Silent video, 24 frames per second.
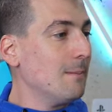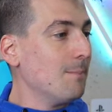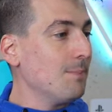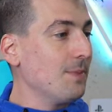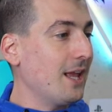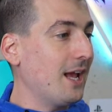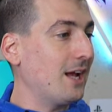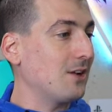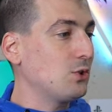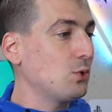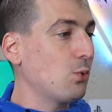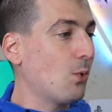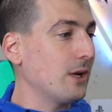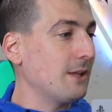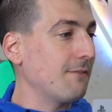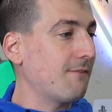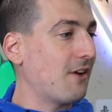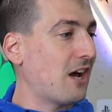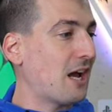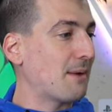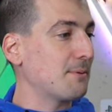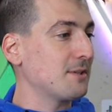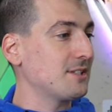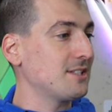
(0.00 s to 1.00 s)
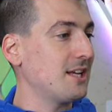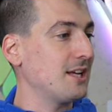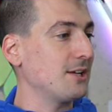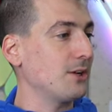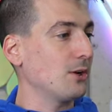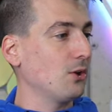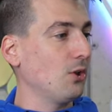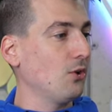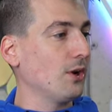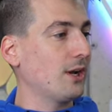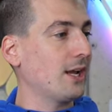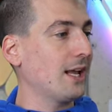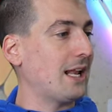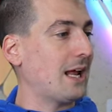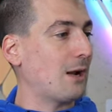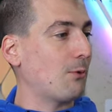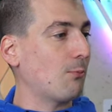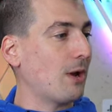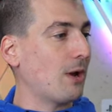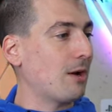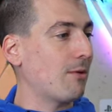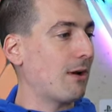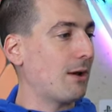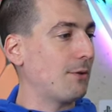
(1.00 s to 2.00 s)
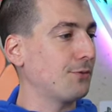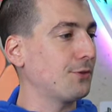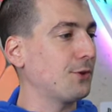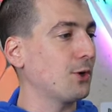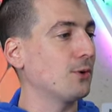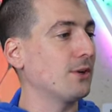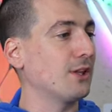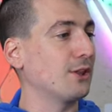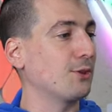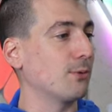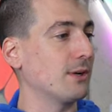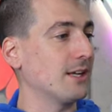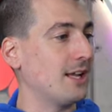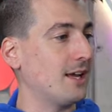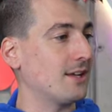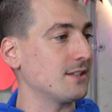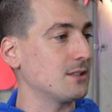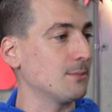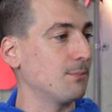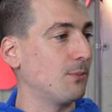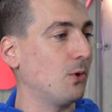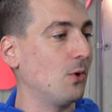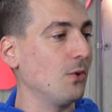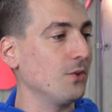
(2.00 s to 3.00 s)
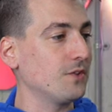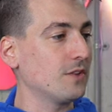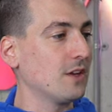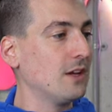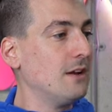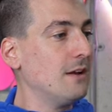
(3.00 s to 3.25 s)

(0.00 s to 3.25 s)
At 25%, you're looking at right around 33 decibels,